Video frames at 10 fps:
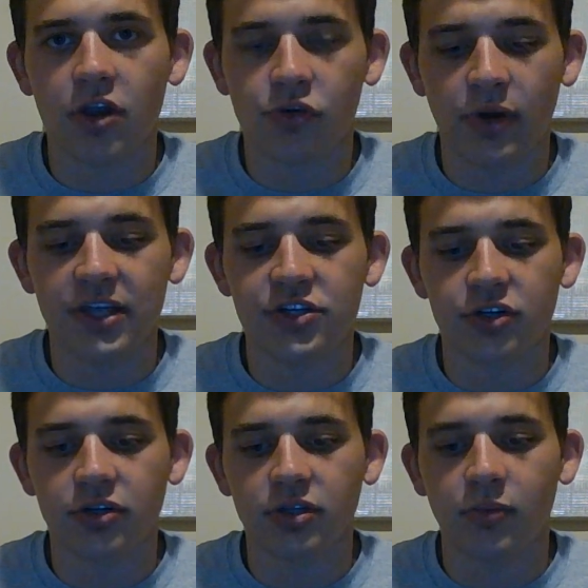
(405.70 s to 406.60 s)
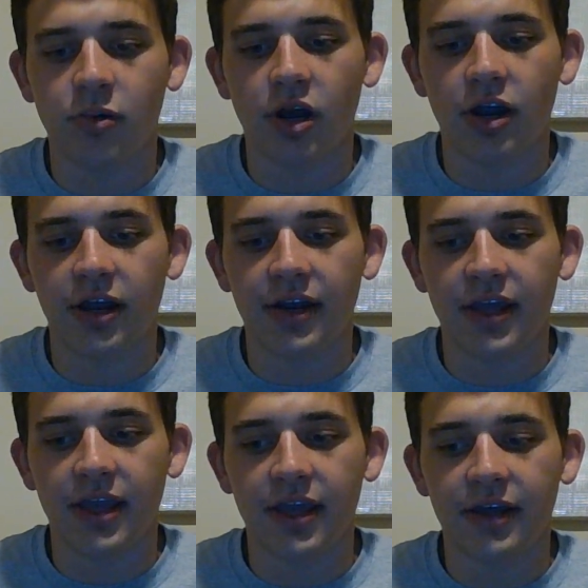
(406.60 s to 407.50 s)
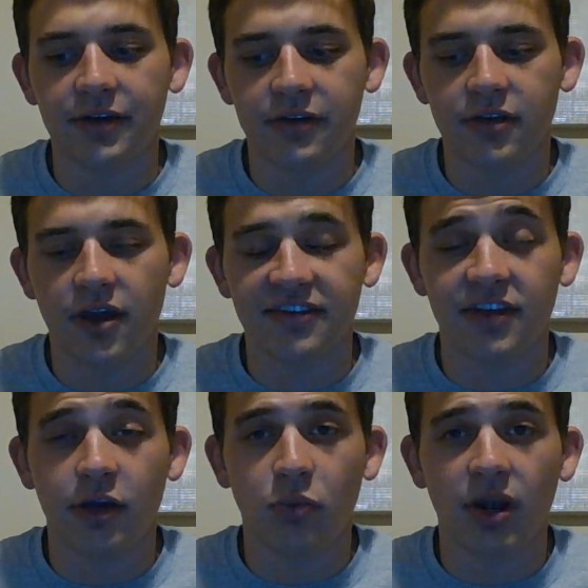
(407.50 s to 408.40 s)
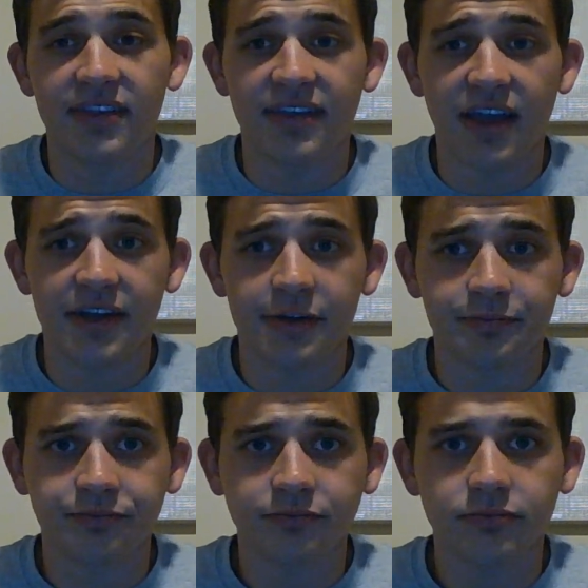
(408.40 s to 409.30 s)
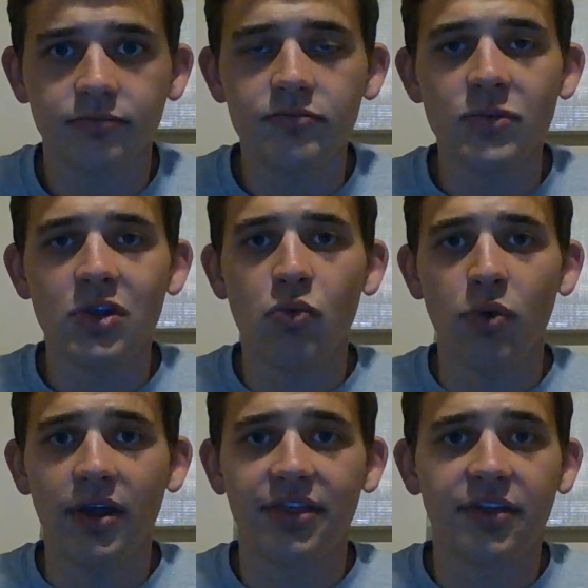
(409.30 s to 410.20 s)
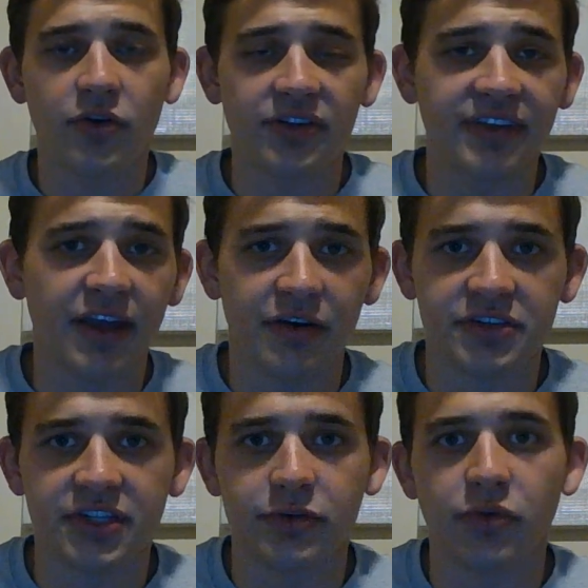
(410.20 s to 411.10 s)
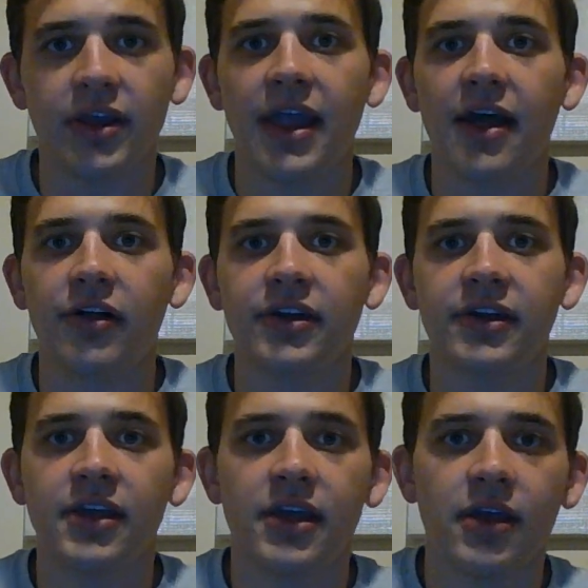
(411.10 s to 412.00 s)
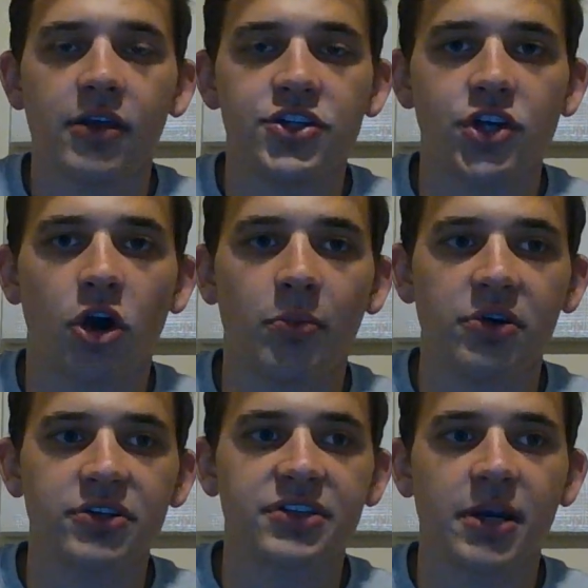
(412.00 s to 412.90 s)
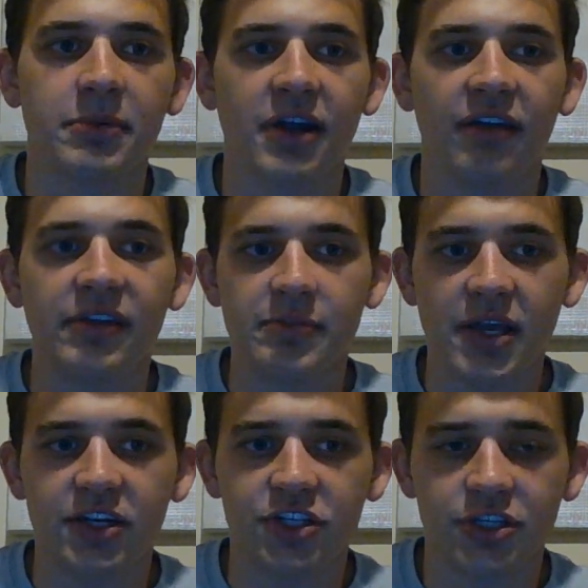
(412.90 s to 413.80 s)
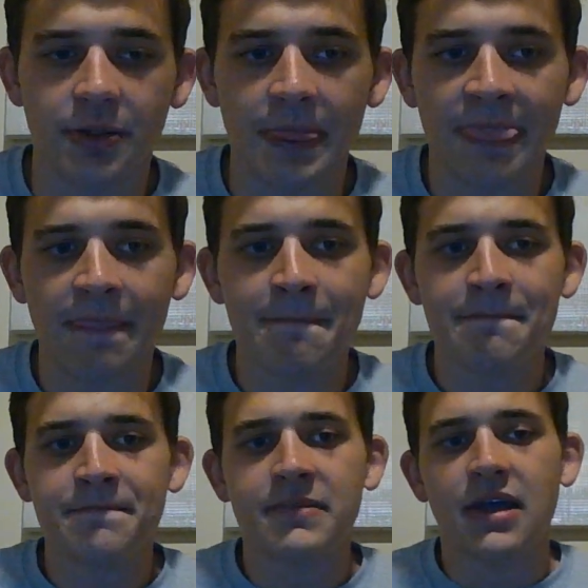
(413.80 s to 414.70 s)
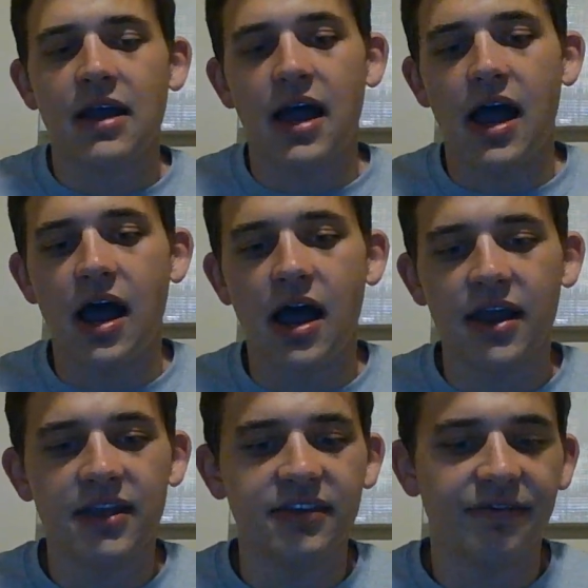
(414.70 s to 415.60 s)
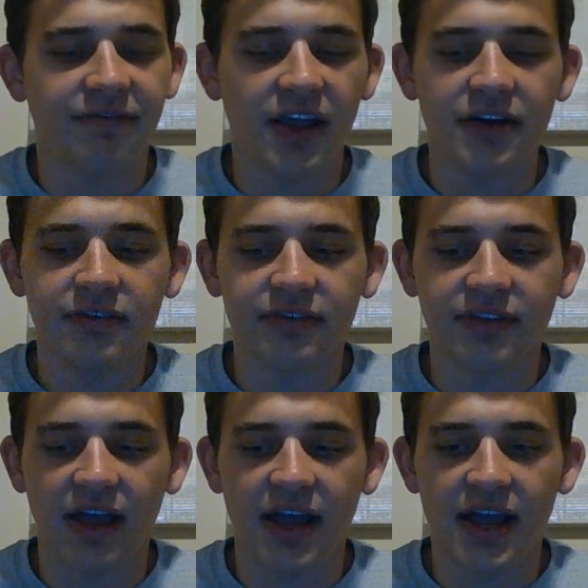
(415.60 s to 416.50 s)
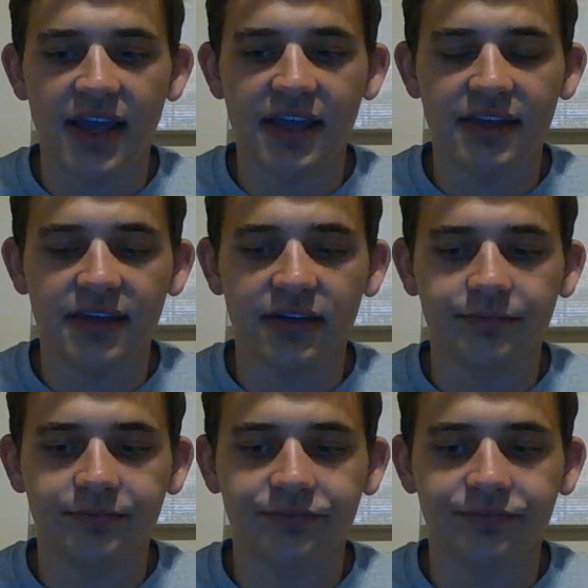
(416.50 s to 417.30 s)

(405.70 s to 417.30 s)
Granger, LeBron, and Hassan Whiteside, with Chris Andersen, Ray Allen, Chalmers coming off the bench. In the finals, I